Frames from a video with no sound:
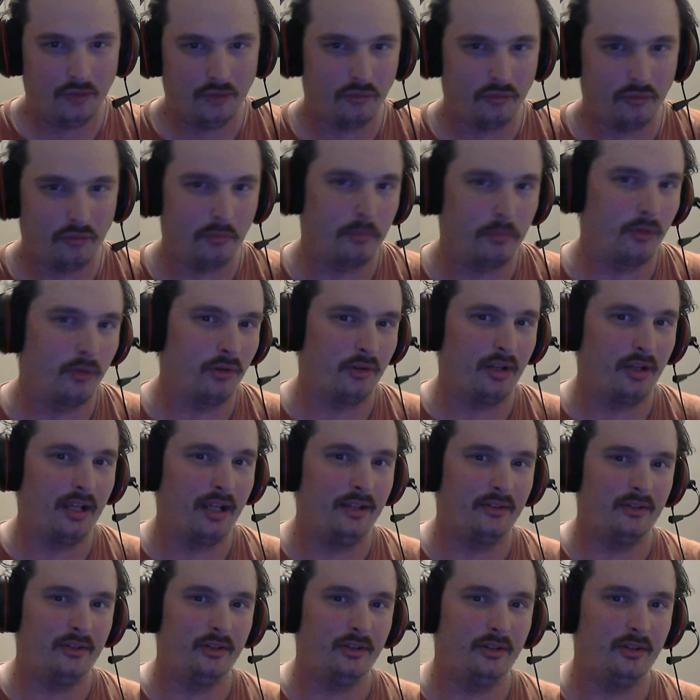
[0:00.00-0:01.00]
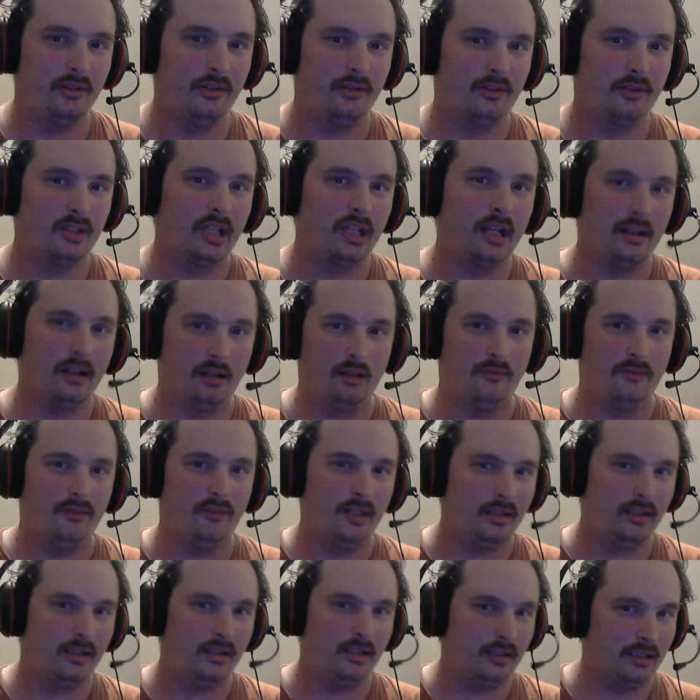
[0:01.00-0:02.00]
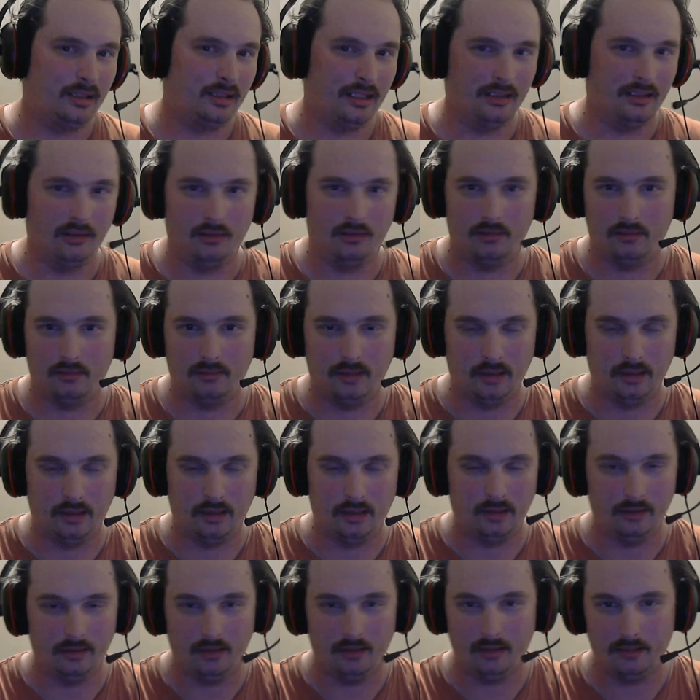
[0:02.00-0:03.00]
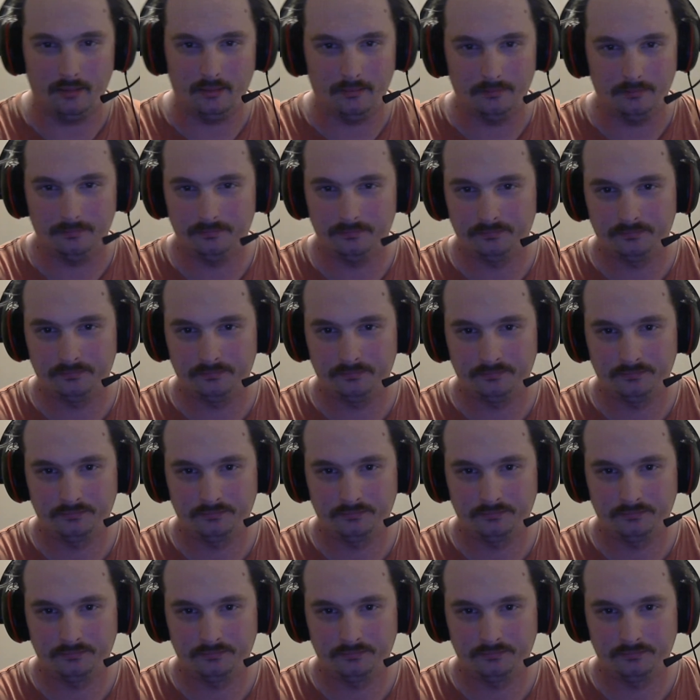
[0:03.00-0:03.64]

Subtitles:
Each reporter has their sign-off thing that they do, and